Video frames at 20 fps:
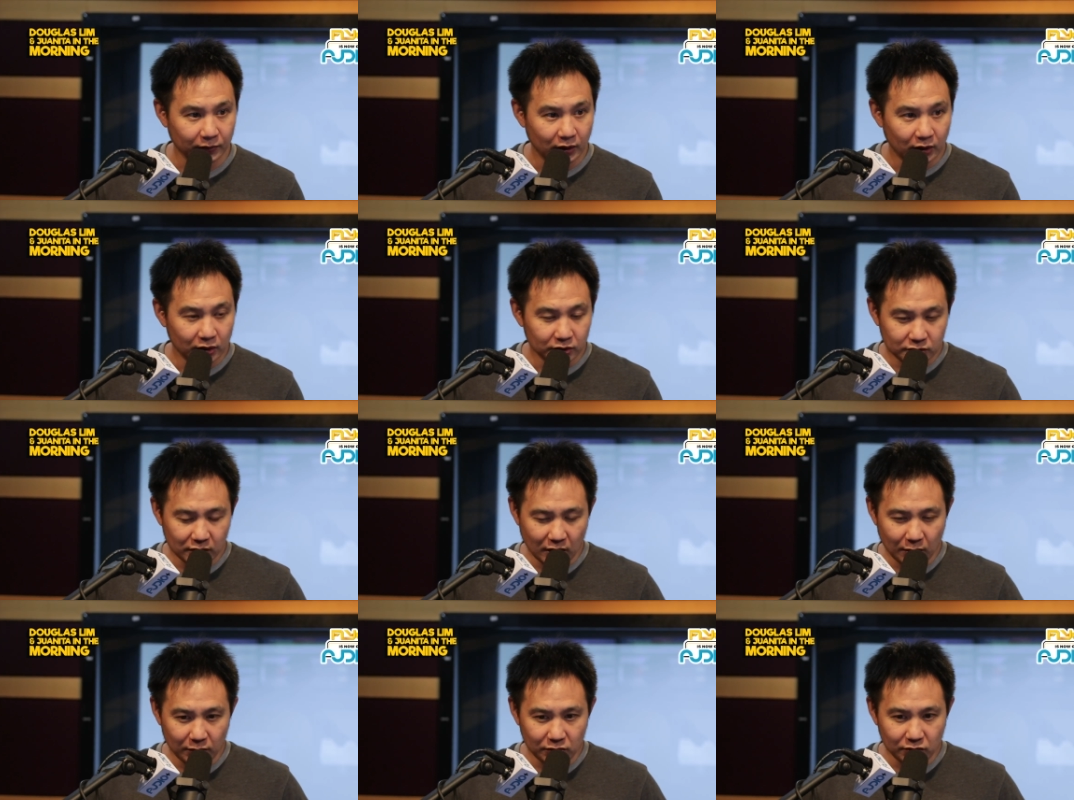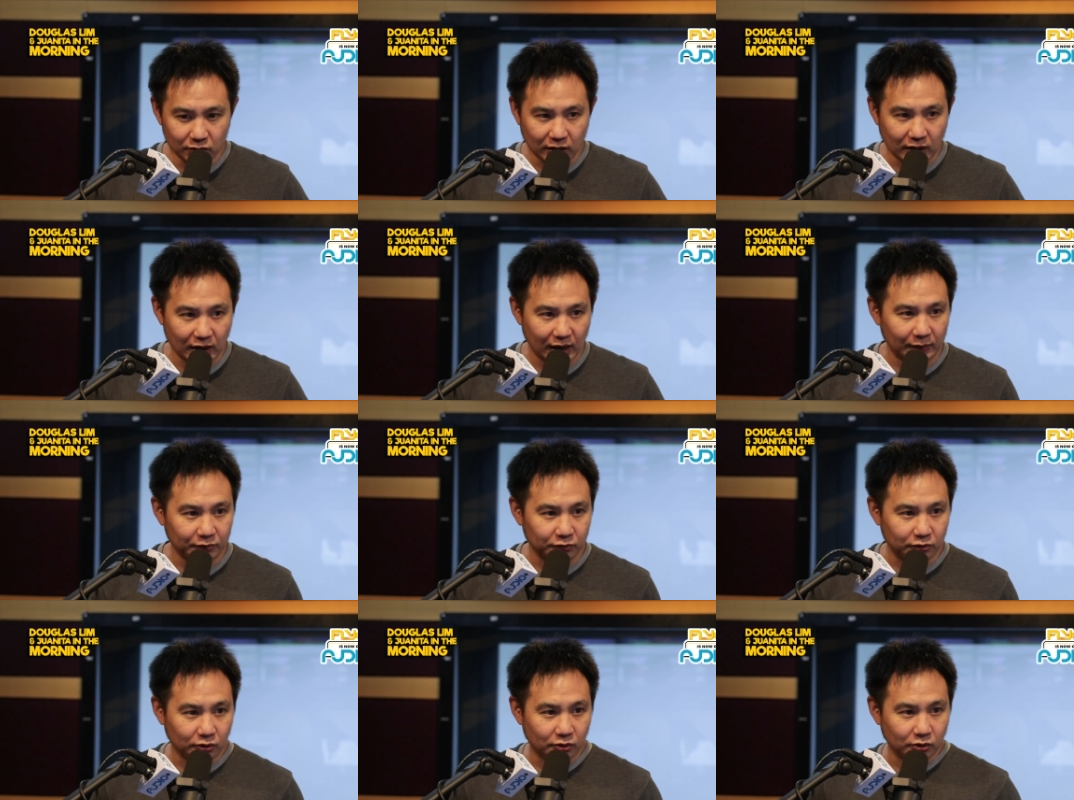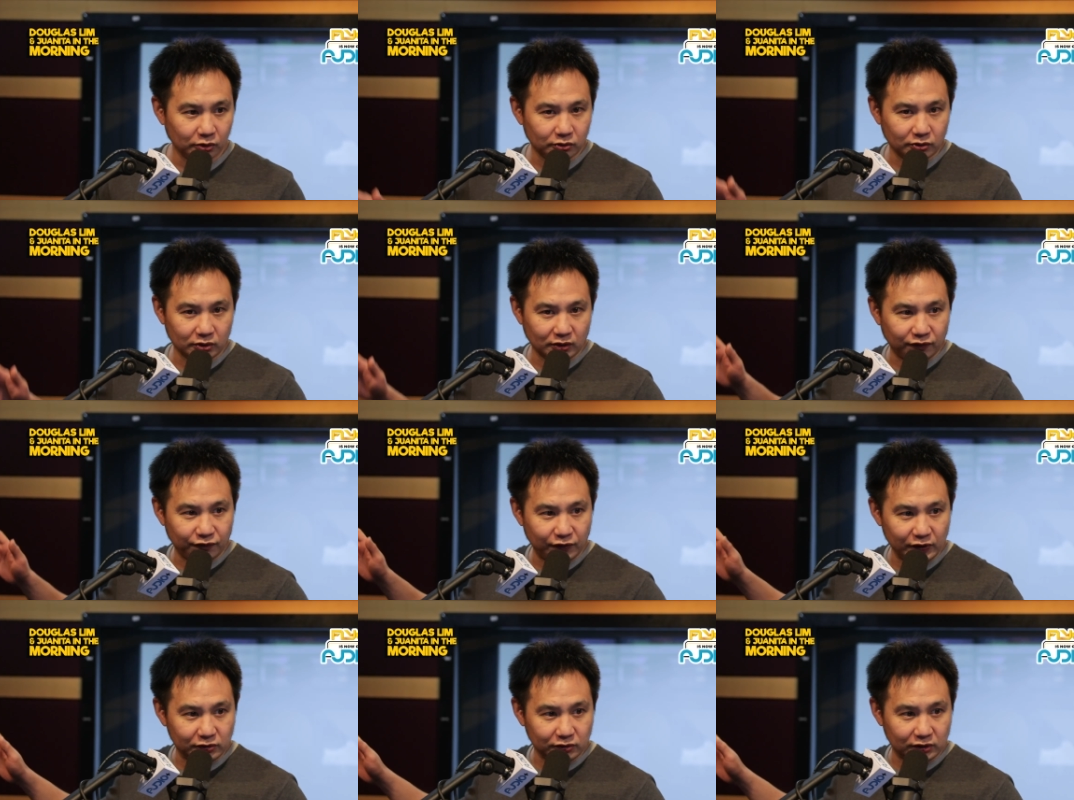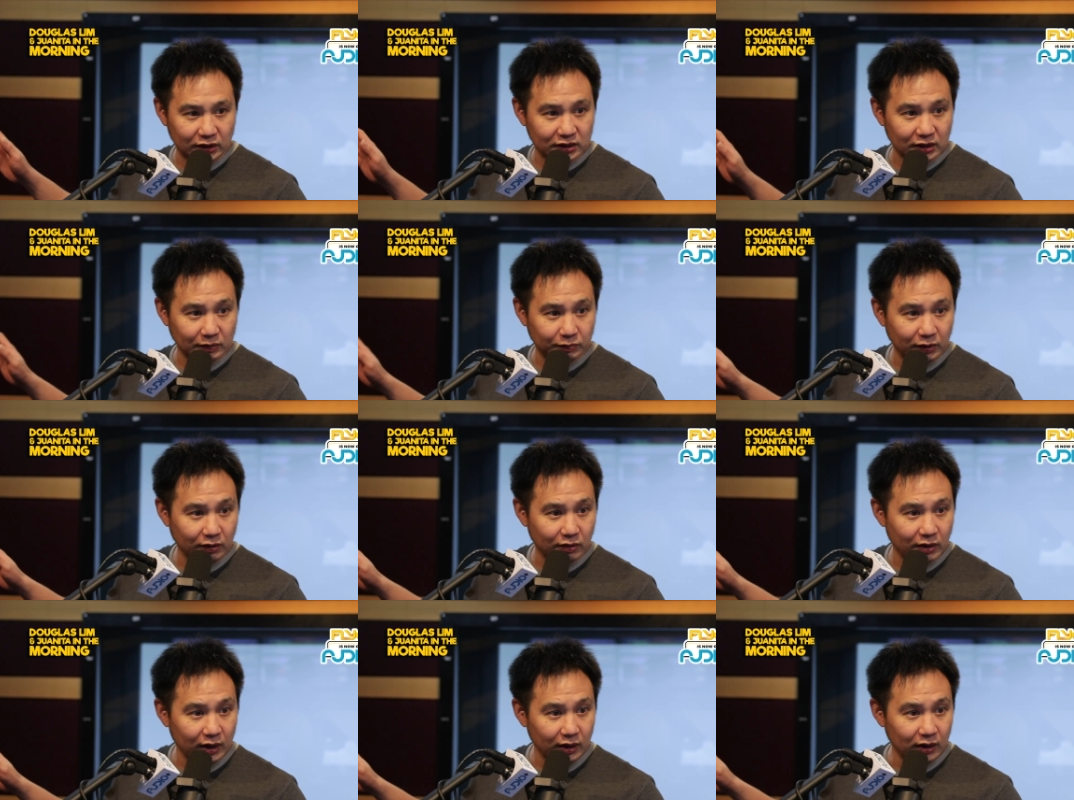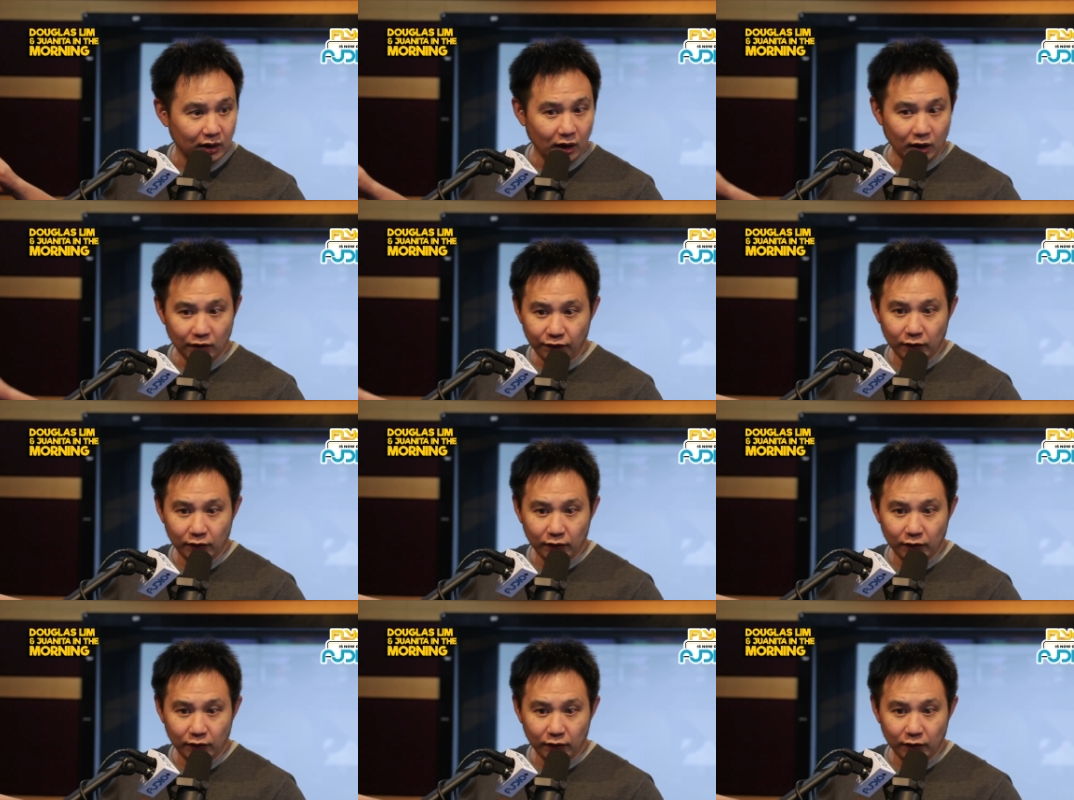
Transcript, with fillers: Yeah. So then when you get up to go to the fridge to take something, right?